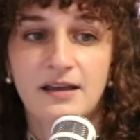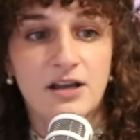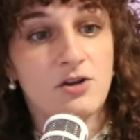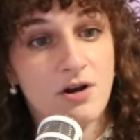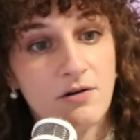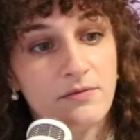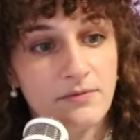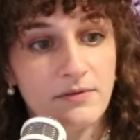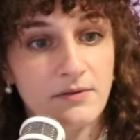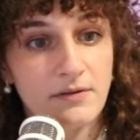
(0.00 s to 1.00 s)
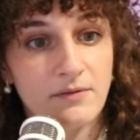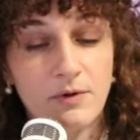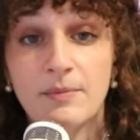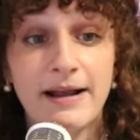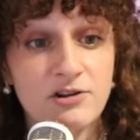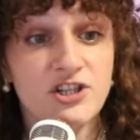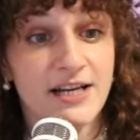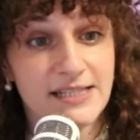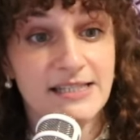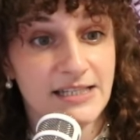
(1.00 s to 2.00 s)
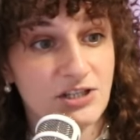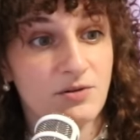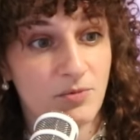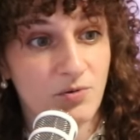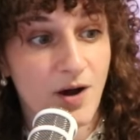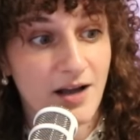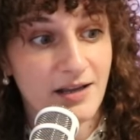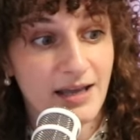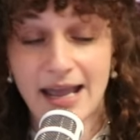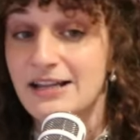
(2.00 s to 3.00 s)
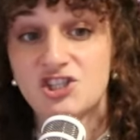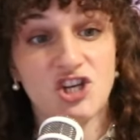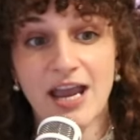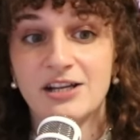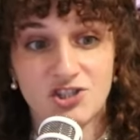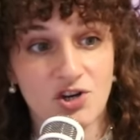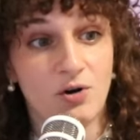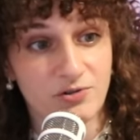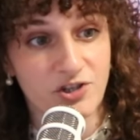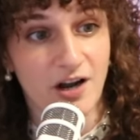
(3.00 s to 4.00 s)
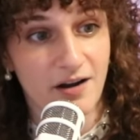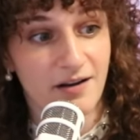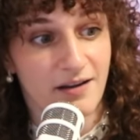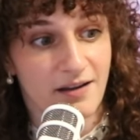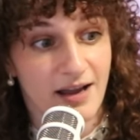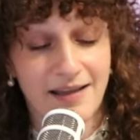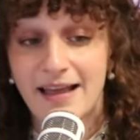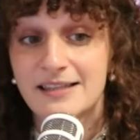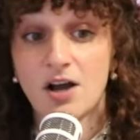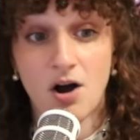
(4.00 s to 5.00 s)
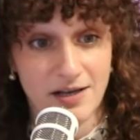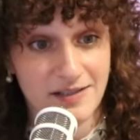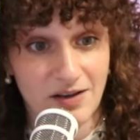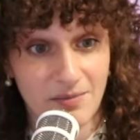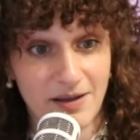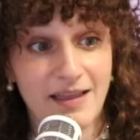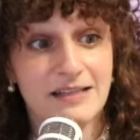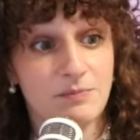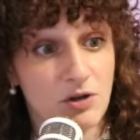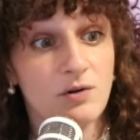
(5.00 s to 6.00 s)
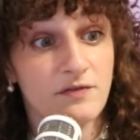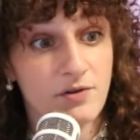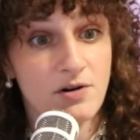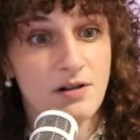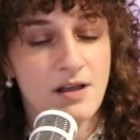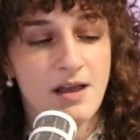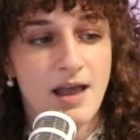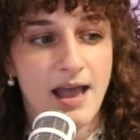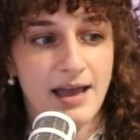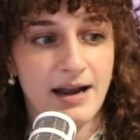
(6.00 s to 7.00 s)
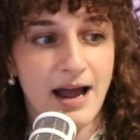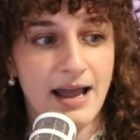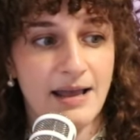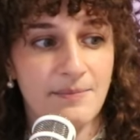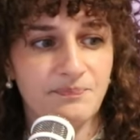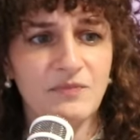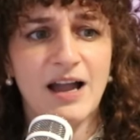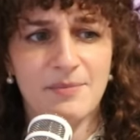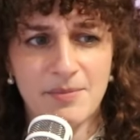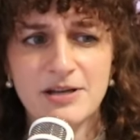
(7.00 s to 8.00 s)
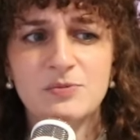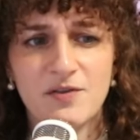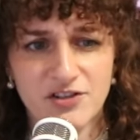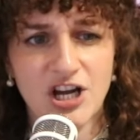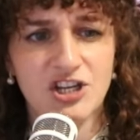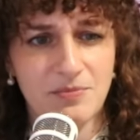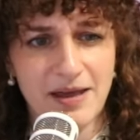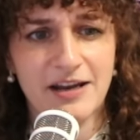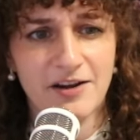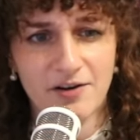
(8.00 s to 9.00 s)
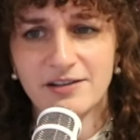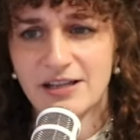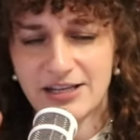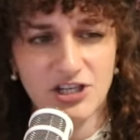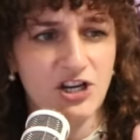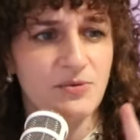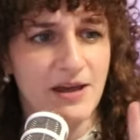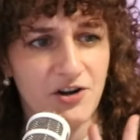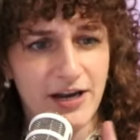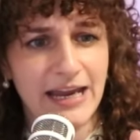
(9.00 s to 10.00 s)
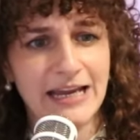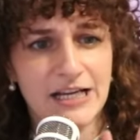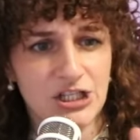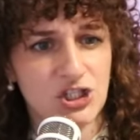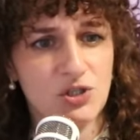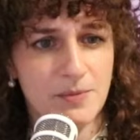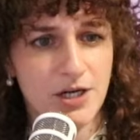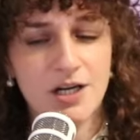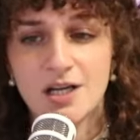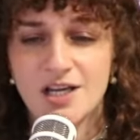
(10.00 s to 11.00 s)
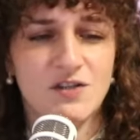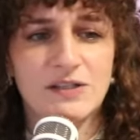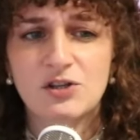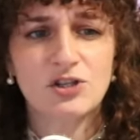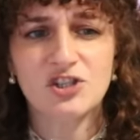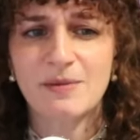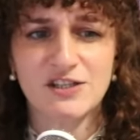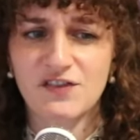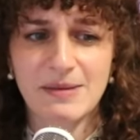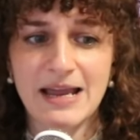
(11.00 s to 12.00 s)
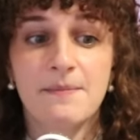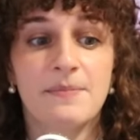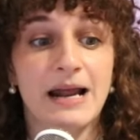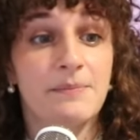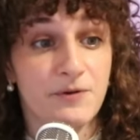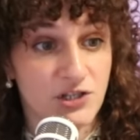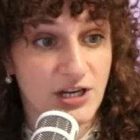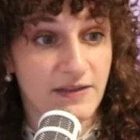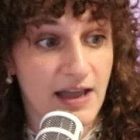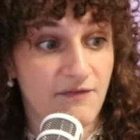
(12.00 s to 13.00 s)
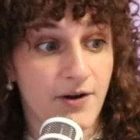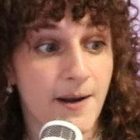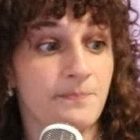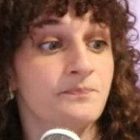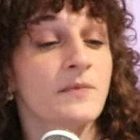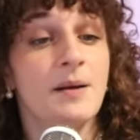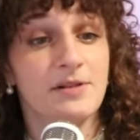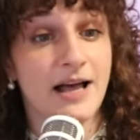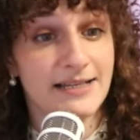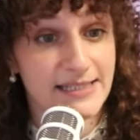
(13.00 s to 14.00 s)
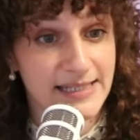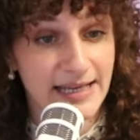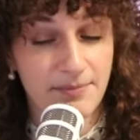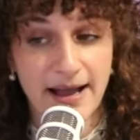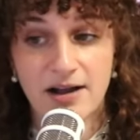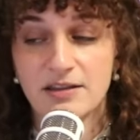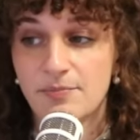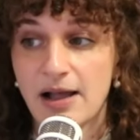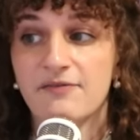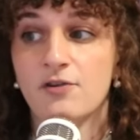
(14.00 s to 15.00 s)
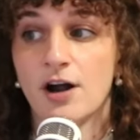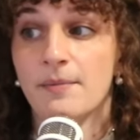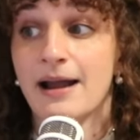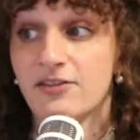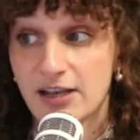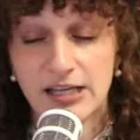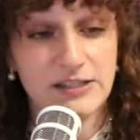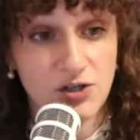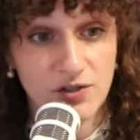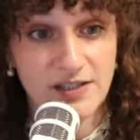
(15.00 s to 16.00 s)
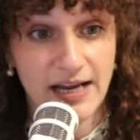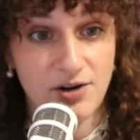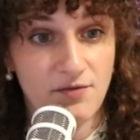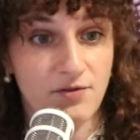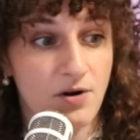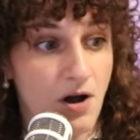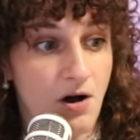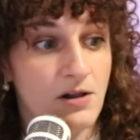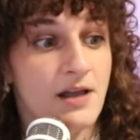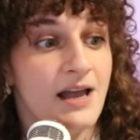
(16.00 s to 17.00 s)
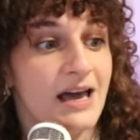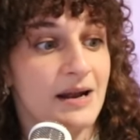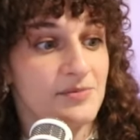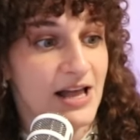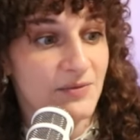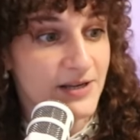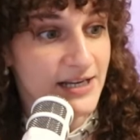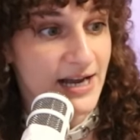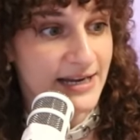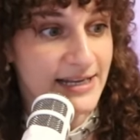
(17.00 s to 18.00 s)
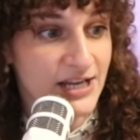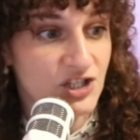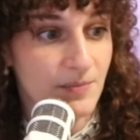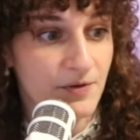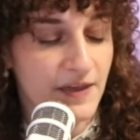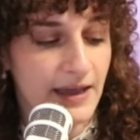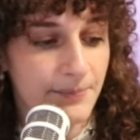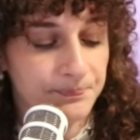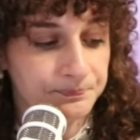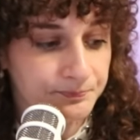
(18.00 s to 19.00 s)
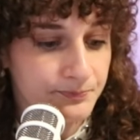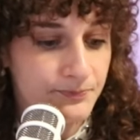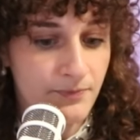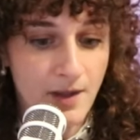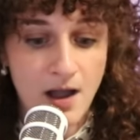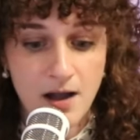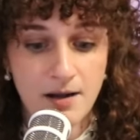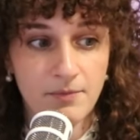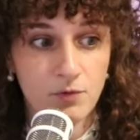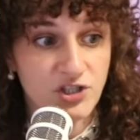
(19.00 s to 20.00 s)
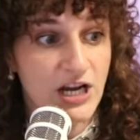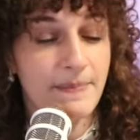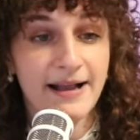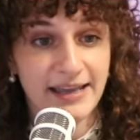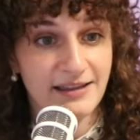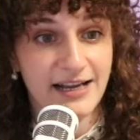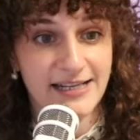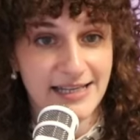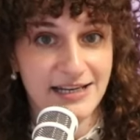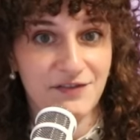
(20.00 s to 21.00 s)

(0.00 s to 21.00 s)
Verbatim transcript: you know, when Michael Jackson did do the moonwalk, it changed culture and that's awesome and that's beautiful and i'm i'm a much more of a documentary like documentary consumer so it's a little too much for me but i appreciate the effort i'm glad to see him back on the platform i think it's a good sign overall and i'm glad we could kind of catch up with him um, we'll check back in, like I said, in a